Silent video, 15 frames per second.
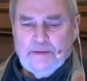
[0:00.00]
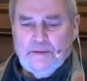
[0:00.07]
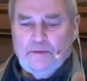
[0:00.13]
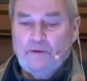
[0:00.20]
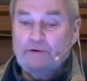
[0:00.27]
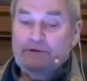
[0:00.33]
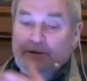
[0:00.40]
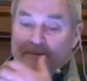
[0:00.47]

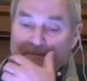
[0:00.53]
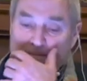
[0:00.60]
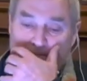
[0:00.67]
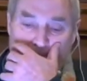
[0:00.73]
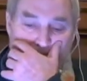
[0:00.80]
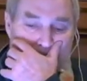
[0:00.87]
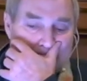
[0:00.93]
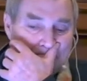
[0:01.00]
Autumn,
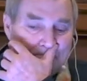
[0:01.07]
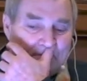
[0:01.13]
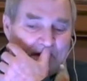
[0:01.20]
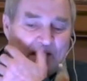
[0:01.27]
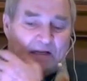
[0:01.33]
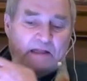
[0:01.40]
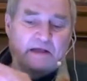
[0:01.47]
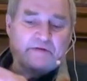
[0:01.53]
the
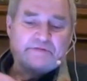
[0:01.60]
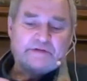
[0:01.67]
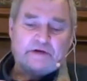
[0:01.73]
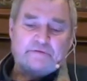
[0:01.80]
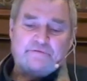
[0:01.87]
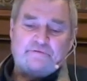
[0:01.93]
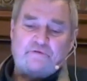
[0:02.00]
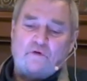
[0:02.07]
leaves
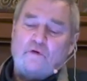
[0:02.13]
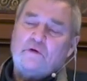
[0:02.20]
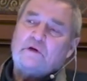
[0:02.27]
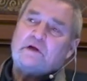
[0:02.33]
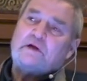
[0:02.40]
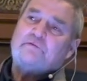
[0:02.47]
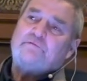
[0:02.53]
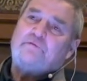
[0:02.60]
are
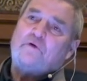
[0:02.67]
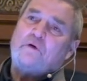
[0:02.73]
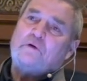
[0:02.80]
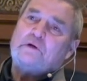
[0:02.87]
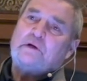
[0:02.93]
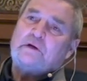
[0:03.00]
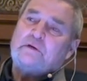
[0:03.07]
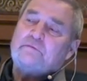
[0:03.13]
falling,
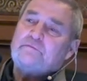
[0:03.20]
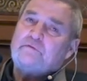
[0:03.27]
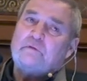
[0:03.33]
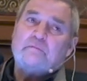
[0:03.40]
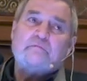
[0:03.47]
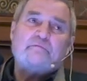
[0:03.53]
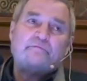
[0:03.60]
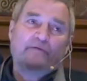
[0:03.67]
falling
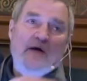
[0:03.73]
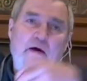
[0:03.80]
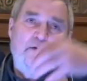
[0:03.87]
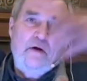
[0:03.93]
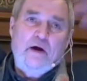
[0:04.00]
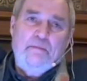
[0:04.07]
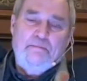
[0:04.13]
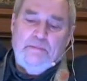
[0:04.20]
from
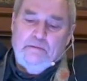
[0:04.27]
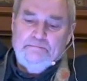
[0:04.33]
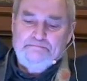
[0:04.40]
far up.